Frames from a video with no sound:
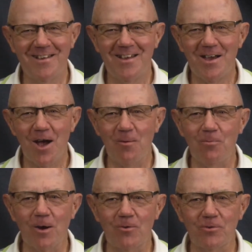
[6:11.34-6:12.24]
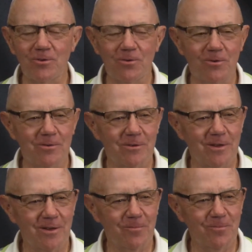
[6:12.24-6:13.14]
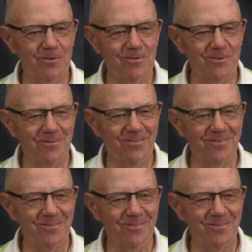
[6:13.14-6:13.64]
I probably shouldn't go into that, but